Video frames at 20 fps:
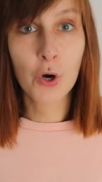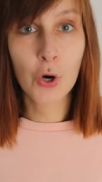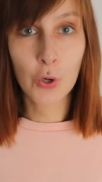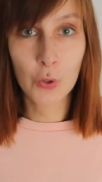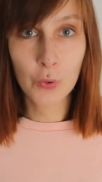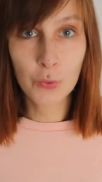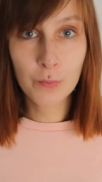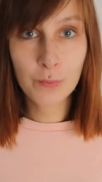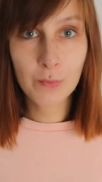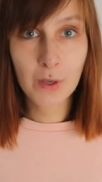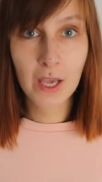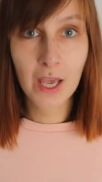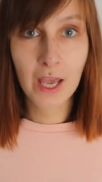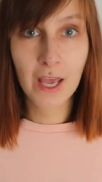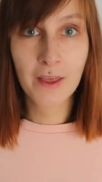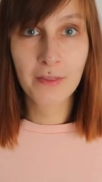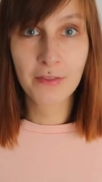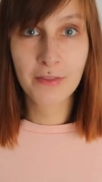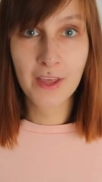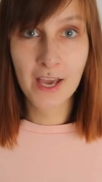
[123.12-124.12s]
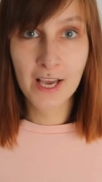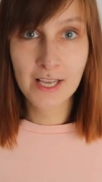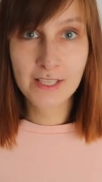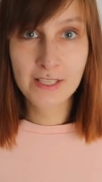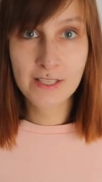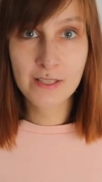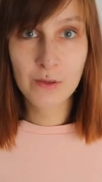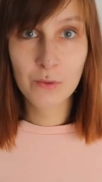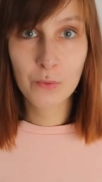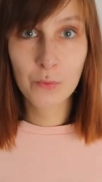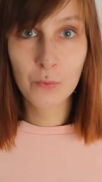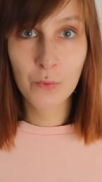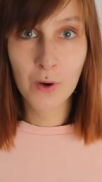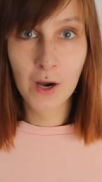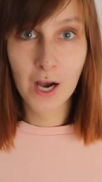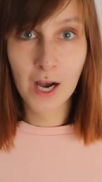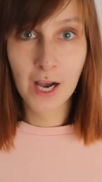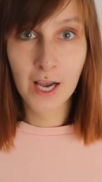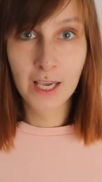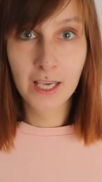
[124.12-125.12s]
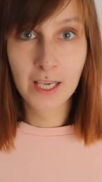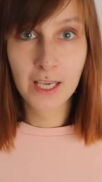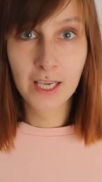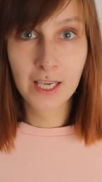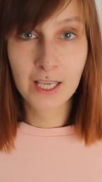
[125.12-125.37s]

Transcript: home and that's why